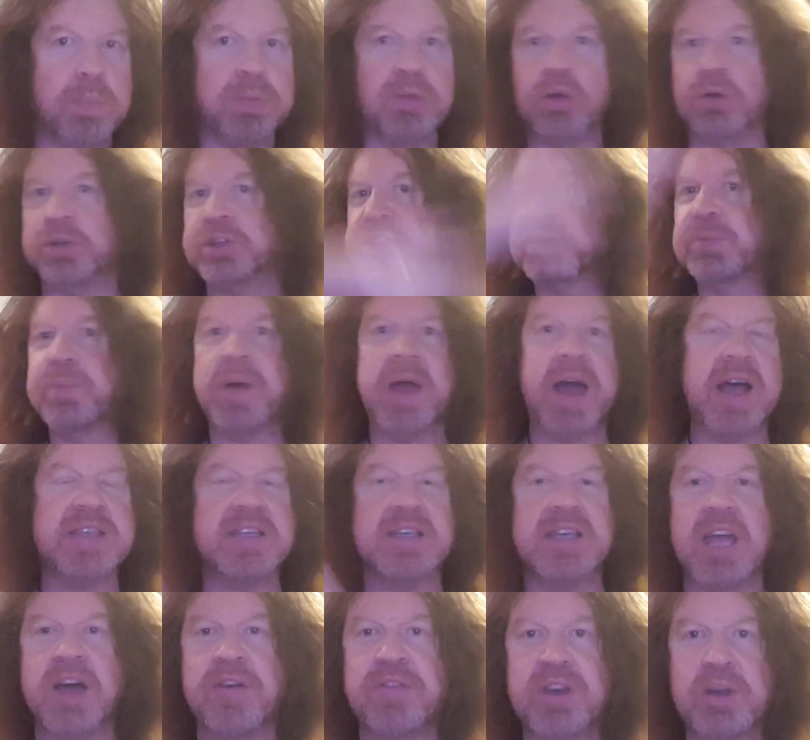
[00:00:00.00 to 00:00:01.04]
blood
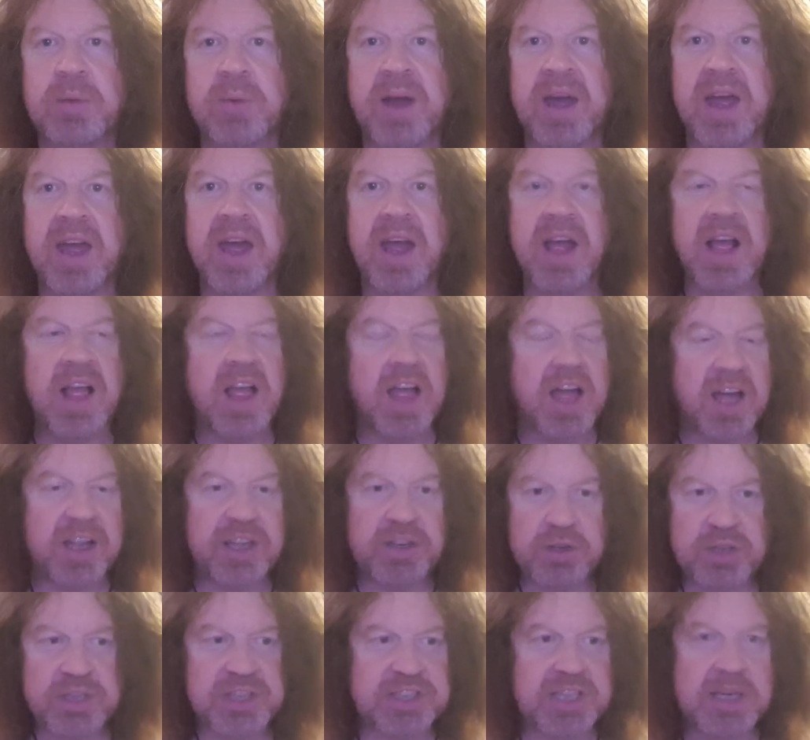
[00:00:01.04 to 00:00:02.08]
spurting everywhere, and
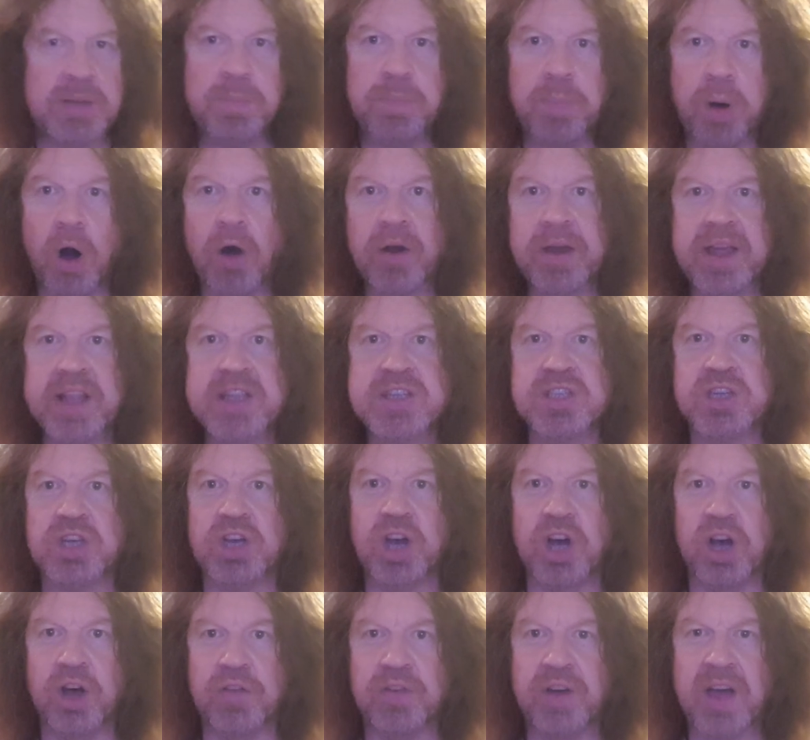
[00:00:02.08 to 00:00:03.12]
you just see pockets
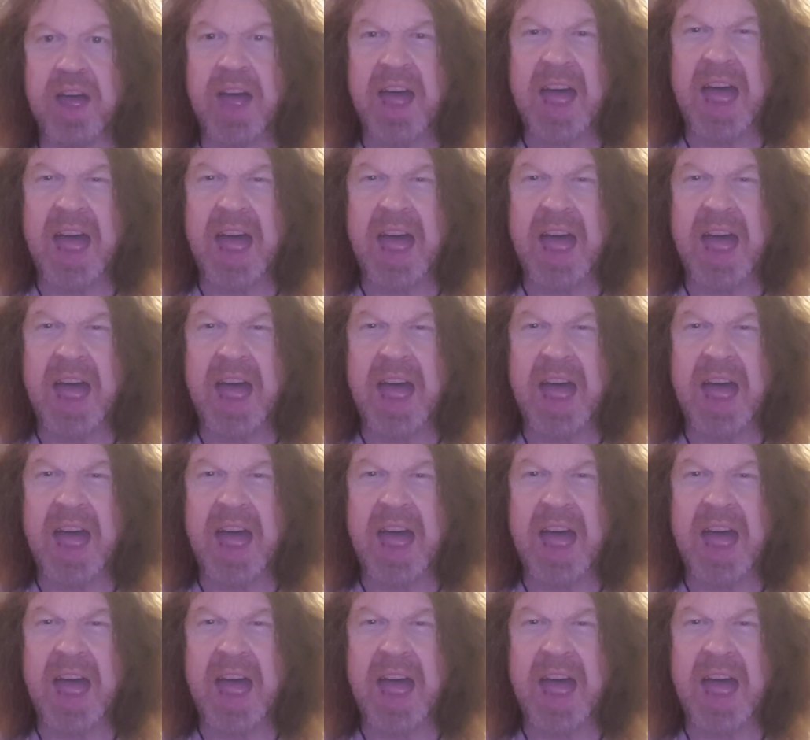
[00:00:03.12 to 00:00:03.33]
of